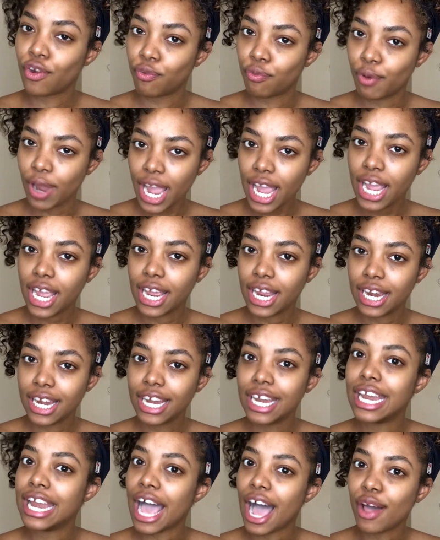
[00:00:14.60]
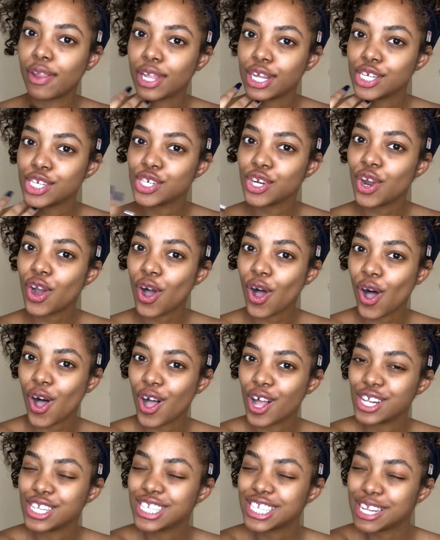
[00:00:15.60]
Great! Now that you're
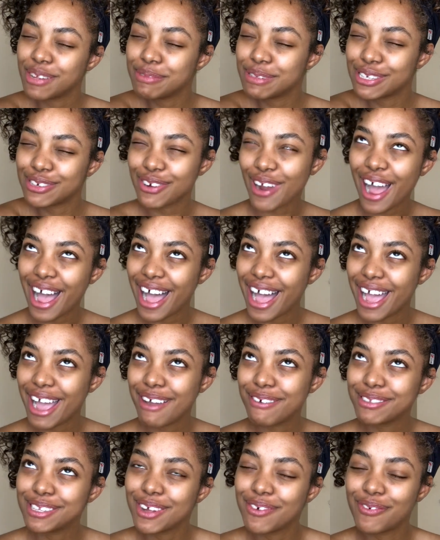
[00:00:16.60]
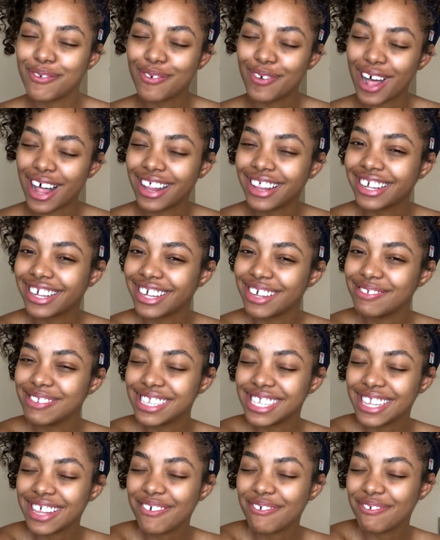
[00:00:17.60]
all subscribed,
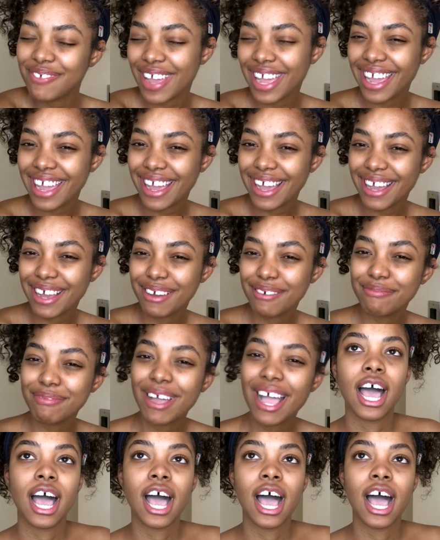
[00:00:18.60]
welcome to the fam.